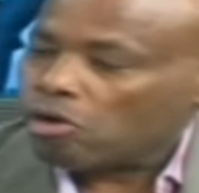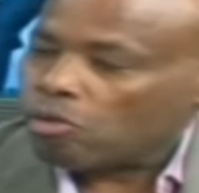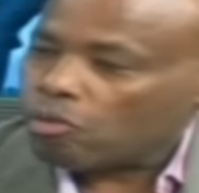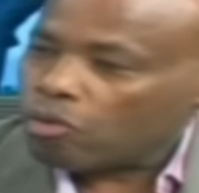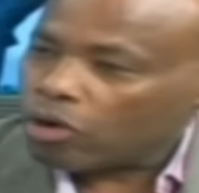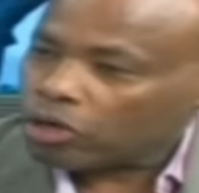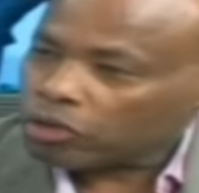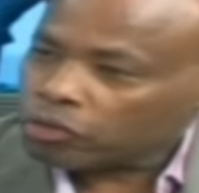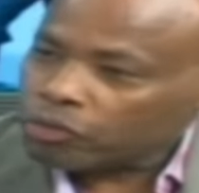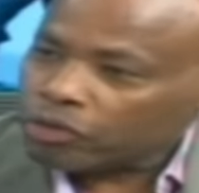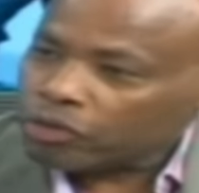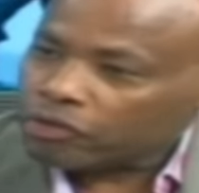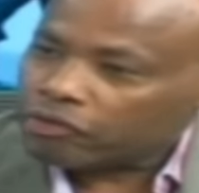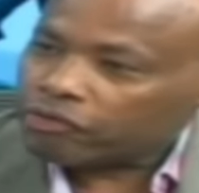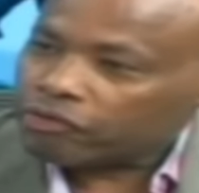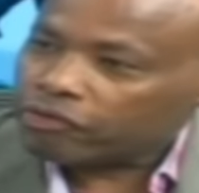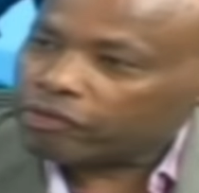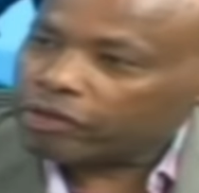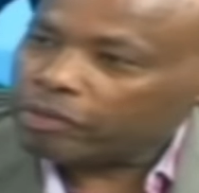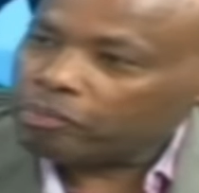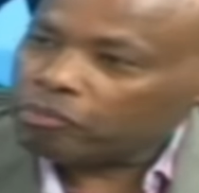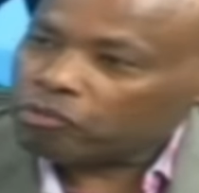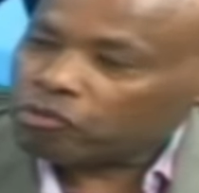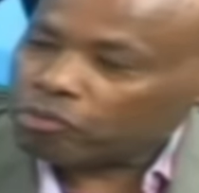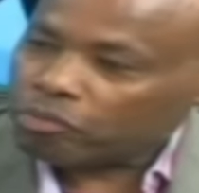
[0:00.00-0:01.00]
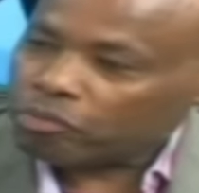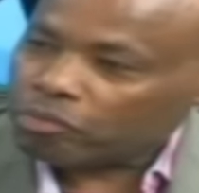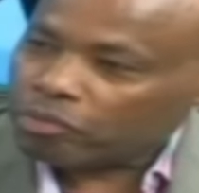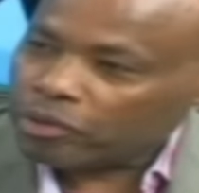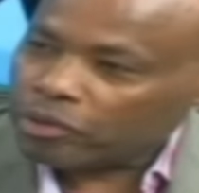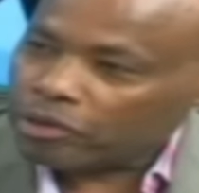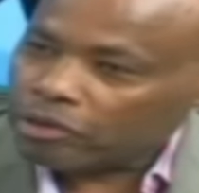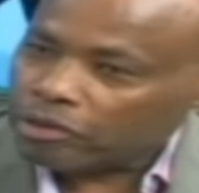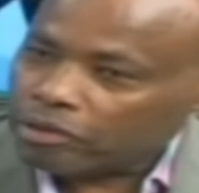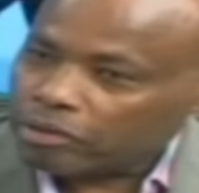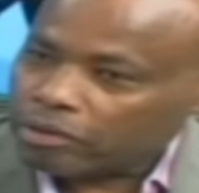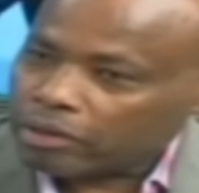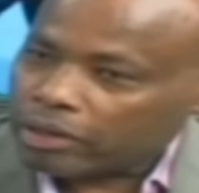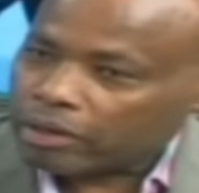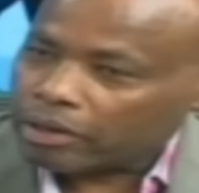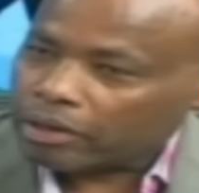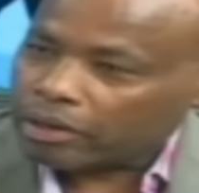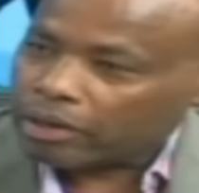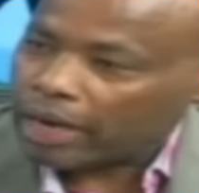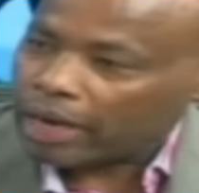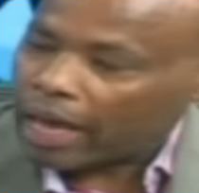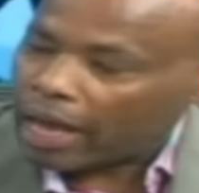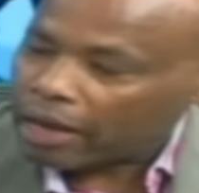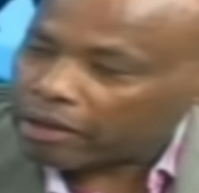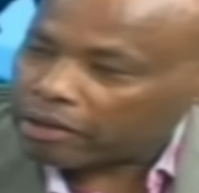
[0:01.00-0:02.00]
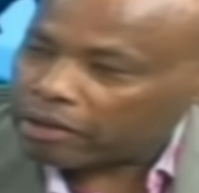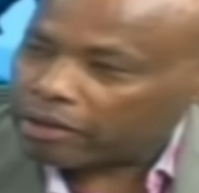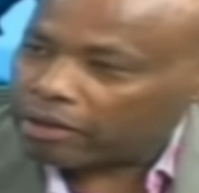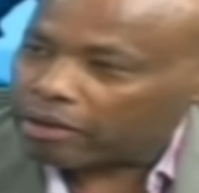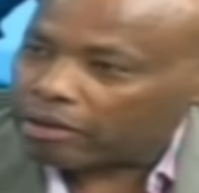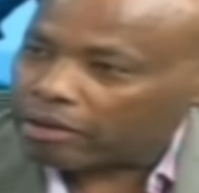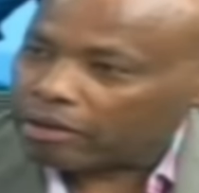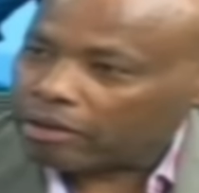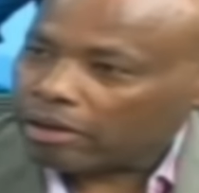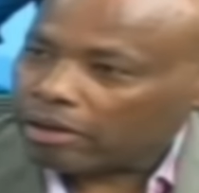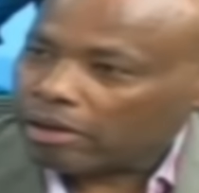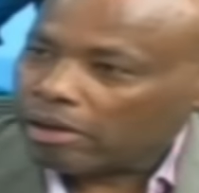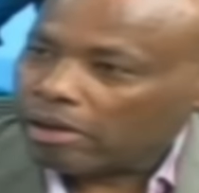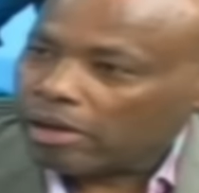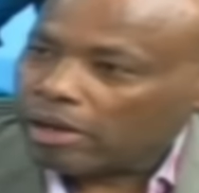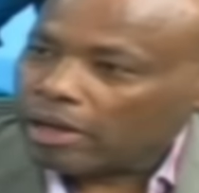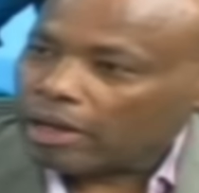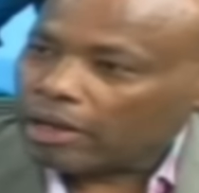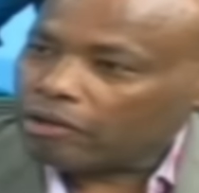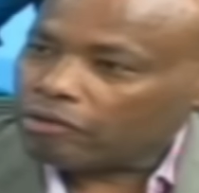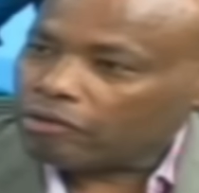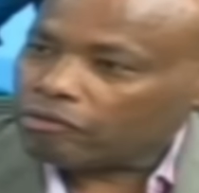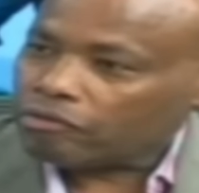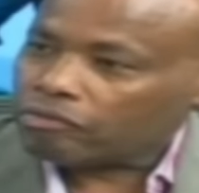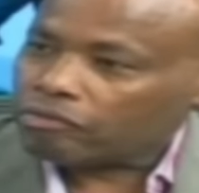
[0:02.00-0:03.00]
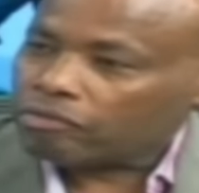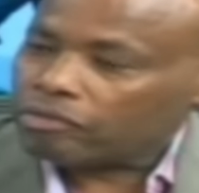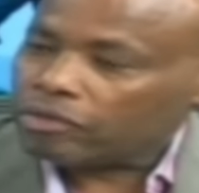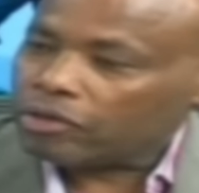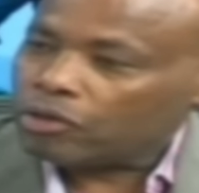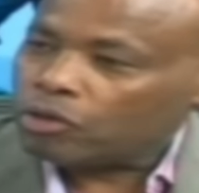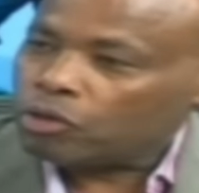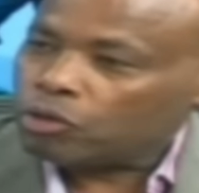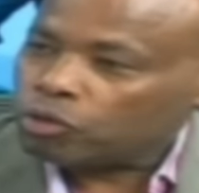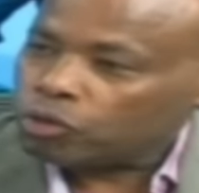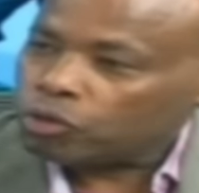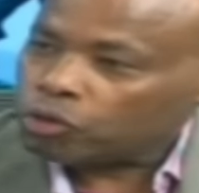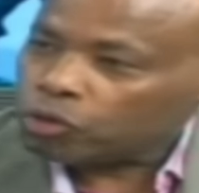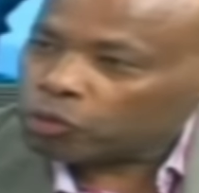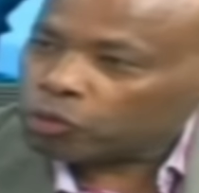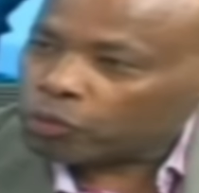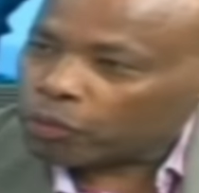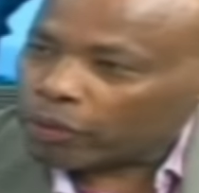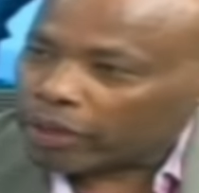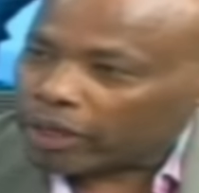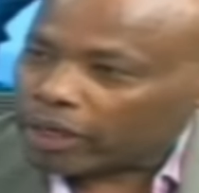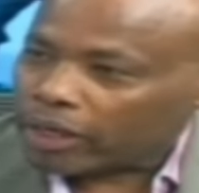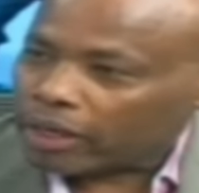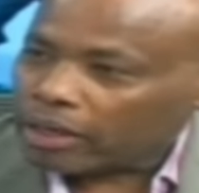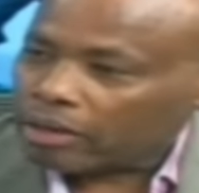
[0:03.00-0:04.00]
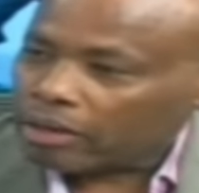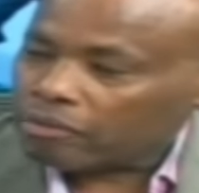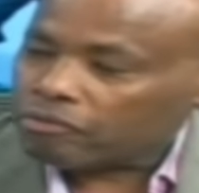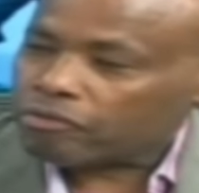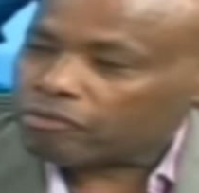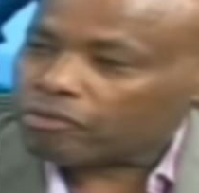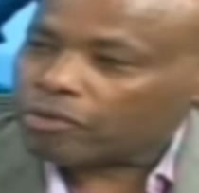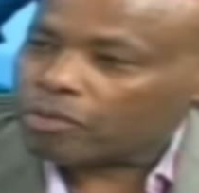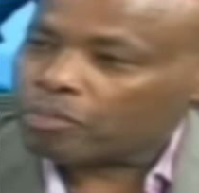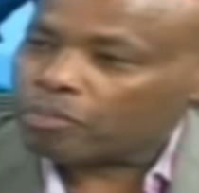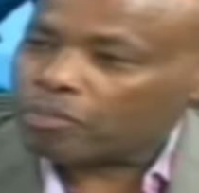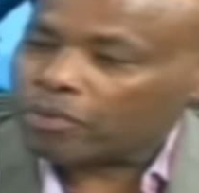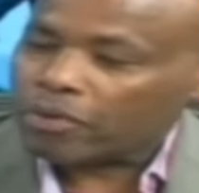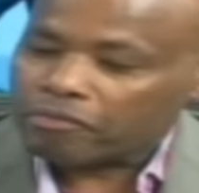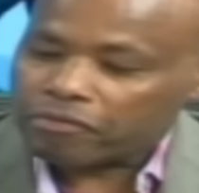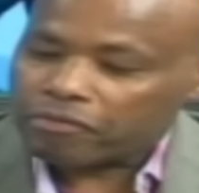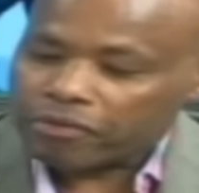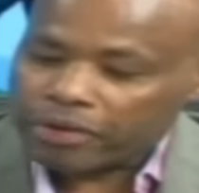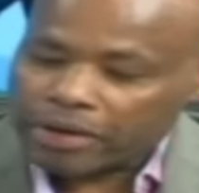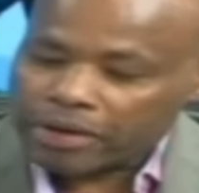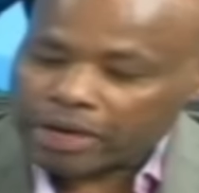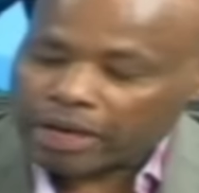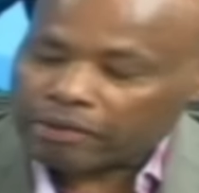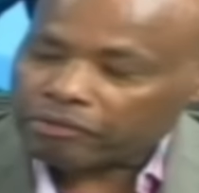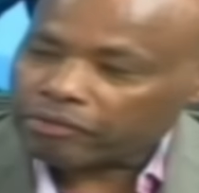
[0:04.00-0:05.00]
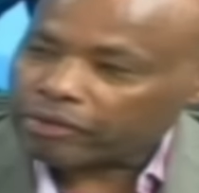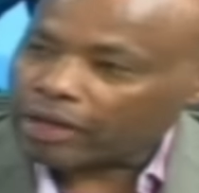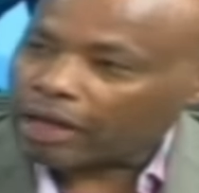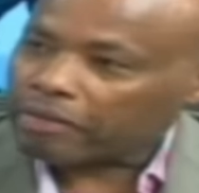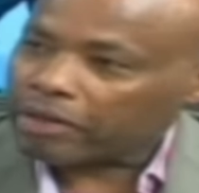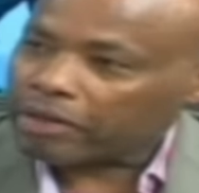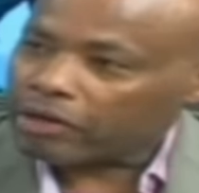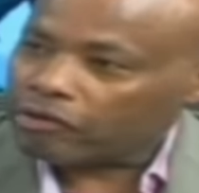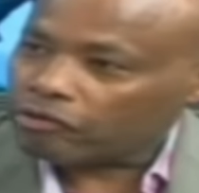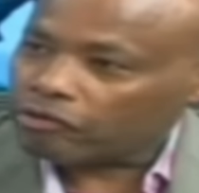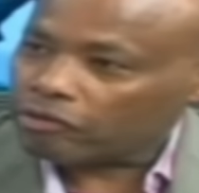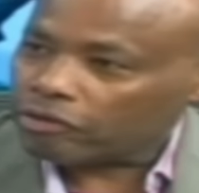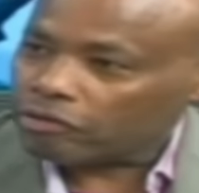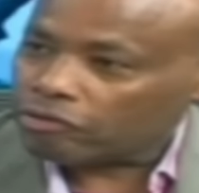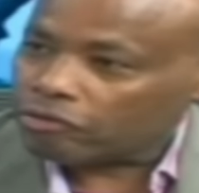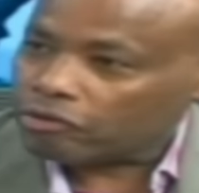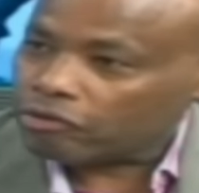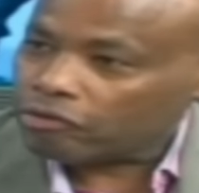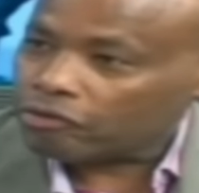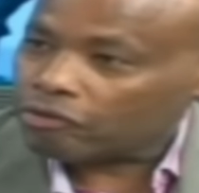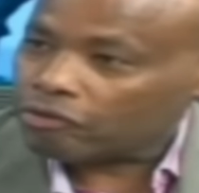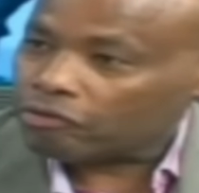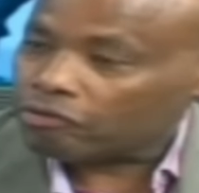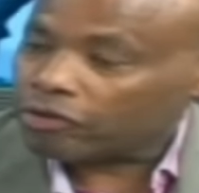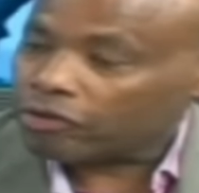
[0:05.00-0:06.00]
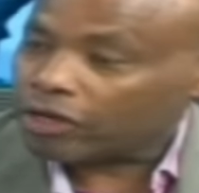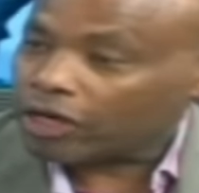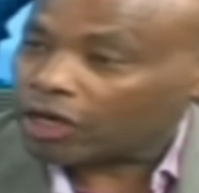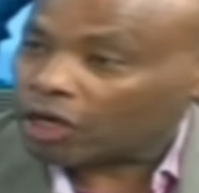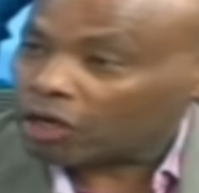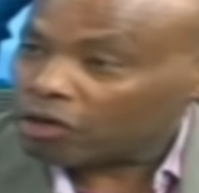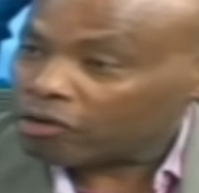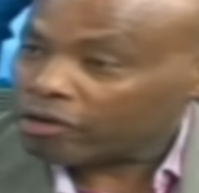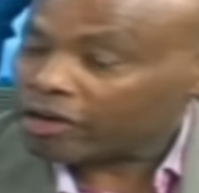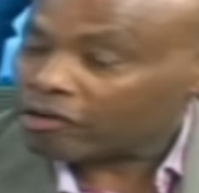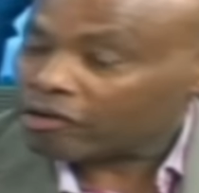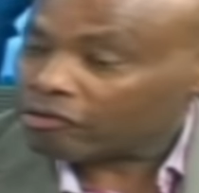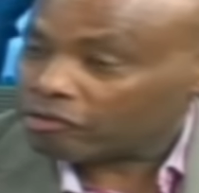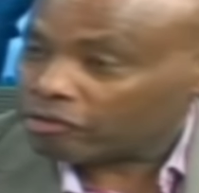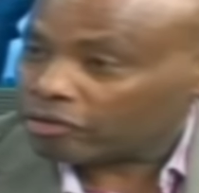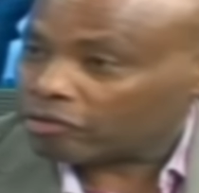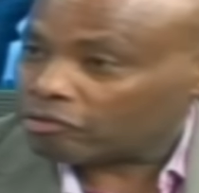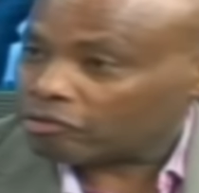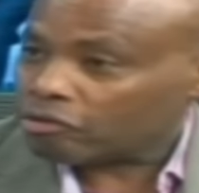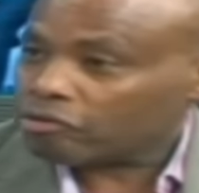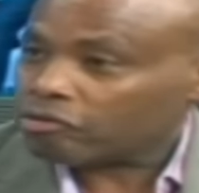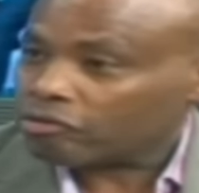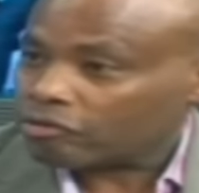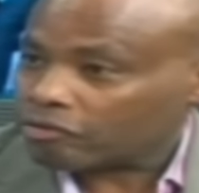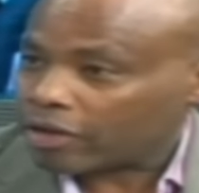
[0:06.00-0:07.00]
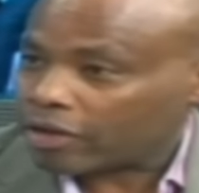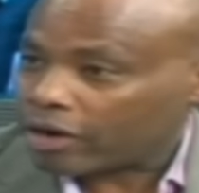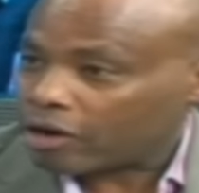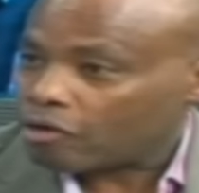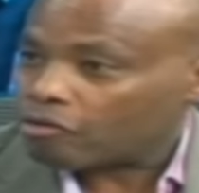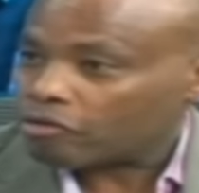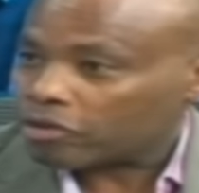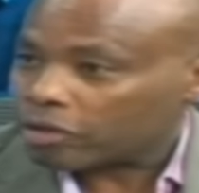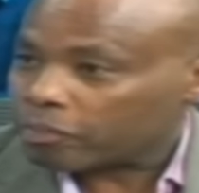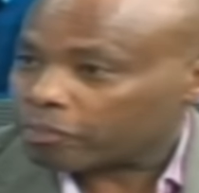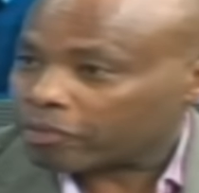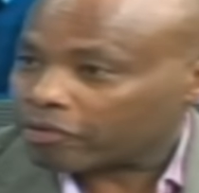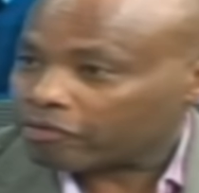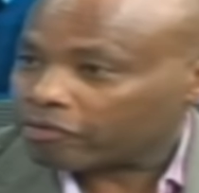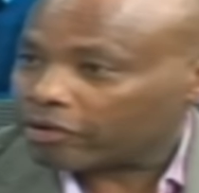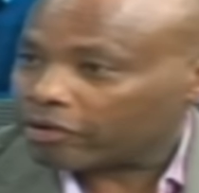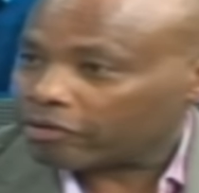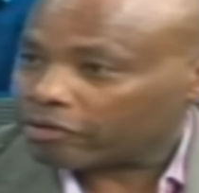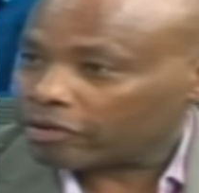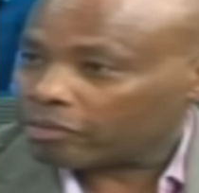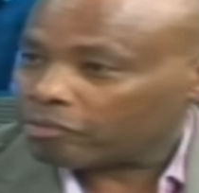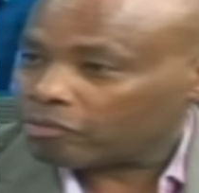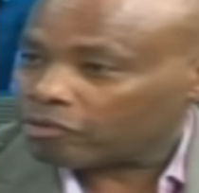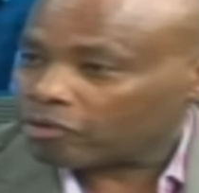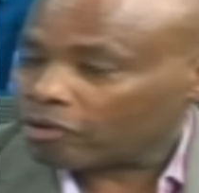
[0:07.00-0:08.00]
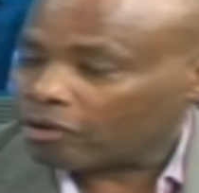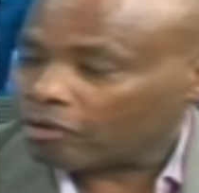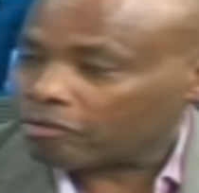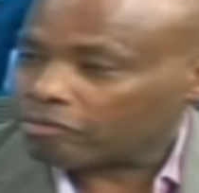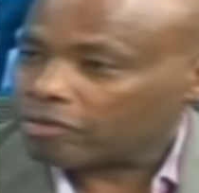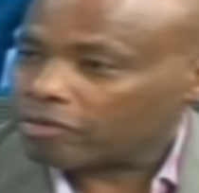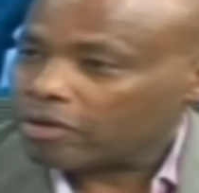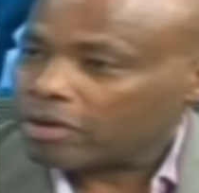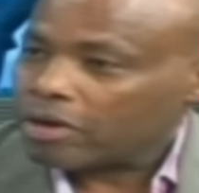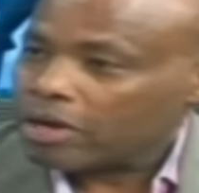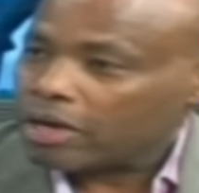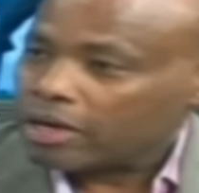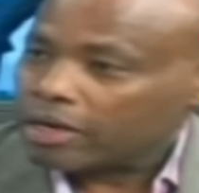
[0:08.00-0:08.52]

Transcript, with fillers: What we seem to be uh, lacking is the goodwill from various other institutions, including institutions around the president himself.